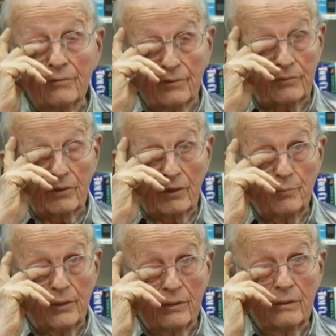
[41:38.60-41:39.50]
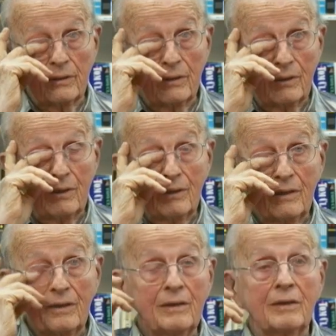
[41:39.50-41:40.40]
It's Columbia,
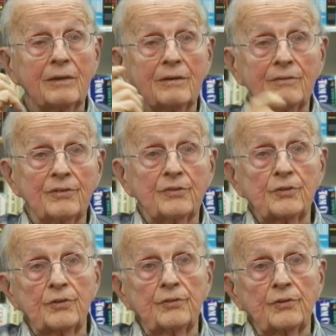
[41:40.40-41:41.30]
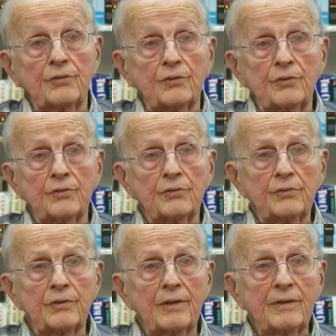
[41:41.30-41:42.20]
physicians and
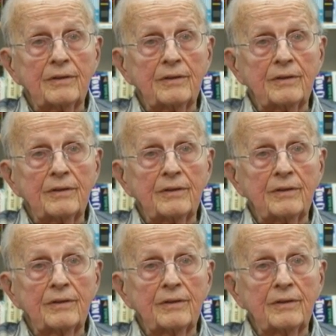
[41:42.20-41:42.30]
surgeons.